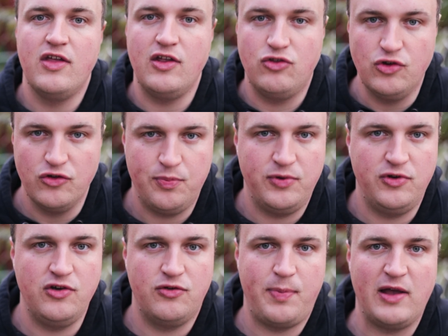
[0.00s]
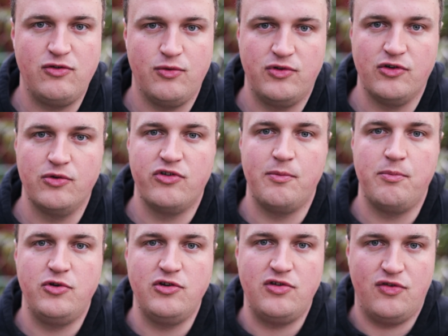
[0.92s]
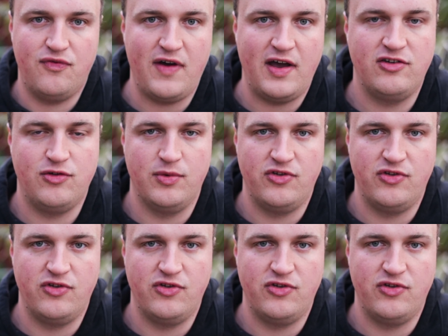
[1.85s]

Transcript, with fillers: it does produce better results and produces faster